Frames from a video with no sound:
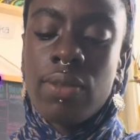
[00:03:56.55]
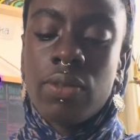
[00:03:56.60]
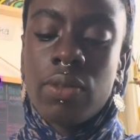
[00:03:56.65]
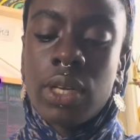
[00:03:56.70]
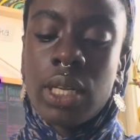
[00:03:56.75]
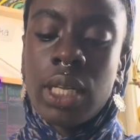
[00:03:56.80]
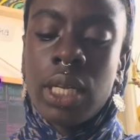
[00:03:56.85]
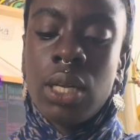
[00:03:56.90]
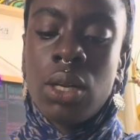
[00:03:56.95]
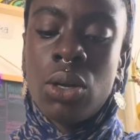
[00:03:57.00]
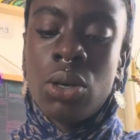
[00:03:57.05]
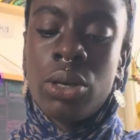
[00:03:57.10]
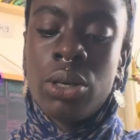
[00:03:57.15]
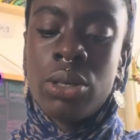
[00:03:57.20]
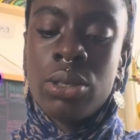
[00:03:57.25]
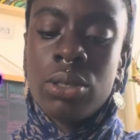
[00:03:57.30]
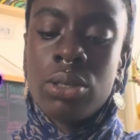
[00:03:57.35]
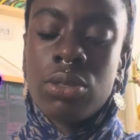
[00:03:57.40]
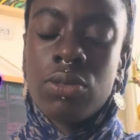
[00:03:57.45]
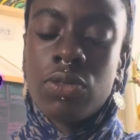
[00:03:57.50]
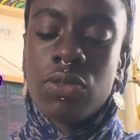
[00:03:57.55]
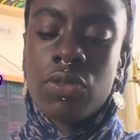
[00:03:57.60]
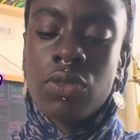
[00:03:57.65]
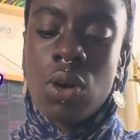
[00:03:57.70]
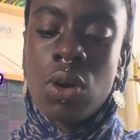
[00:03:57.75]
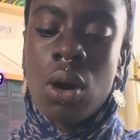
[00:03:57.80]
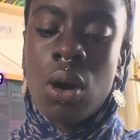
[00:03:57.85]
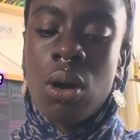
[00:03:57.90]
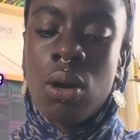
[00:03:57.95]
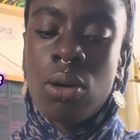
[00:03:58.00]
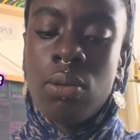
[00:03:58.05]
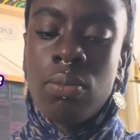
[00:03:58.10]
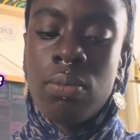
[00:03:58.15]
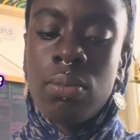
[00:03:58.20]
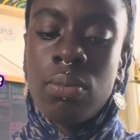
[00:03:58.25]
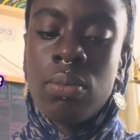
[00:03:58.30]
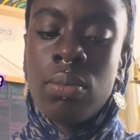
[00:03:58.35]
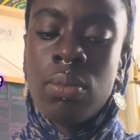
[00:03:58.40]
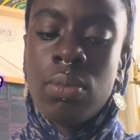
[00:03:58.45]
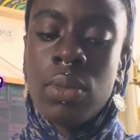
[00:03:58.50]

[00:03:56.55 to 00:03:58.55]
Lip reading: really learned from,